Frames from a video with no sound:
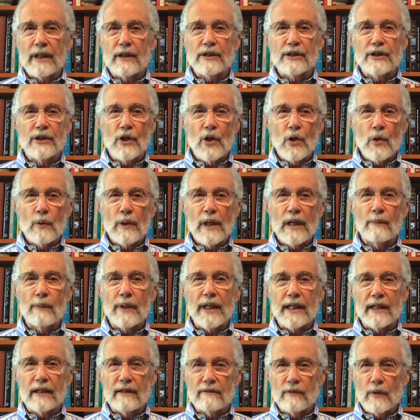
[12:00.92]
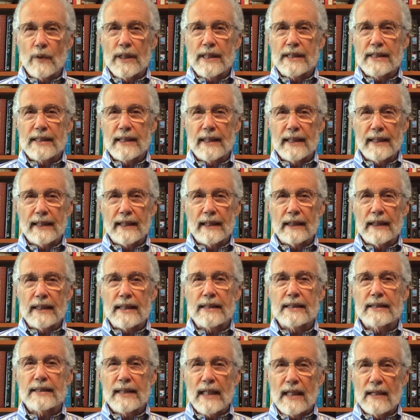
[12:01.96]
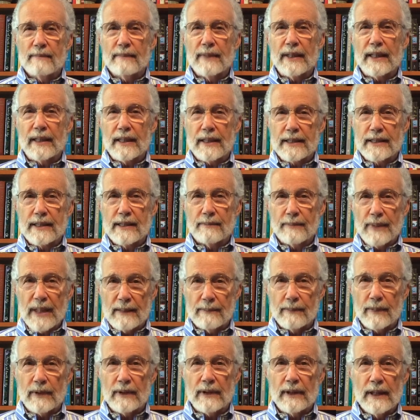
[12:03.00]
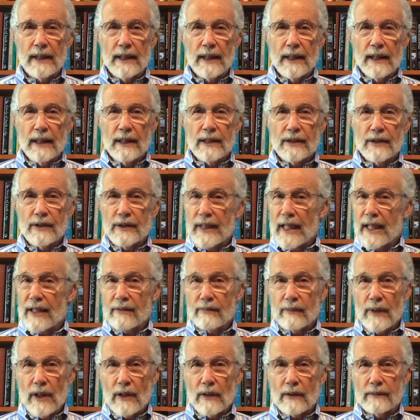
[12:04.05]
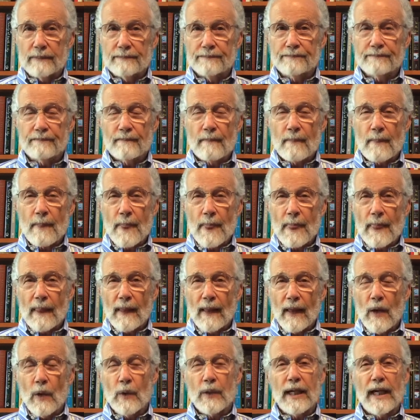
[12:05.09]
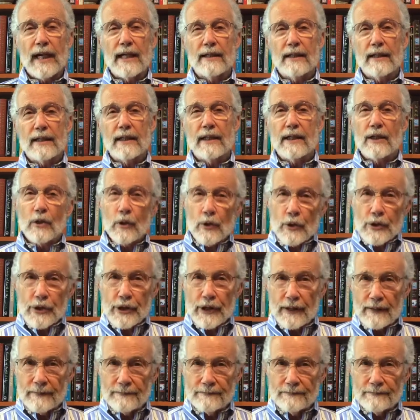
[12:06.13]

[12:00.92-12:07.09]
there's no way we can avoid sending at least some innocent people to death row. Okay, the conclusion.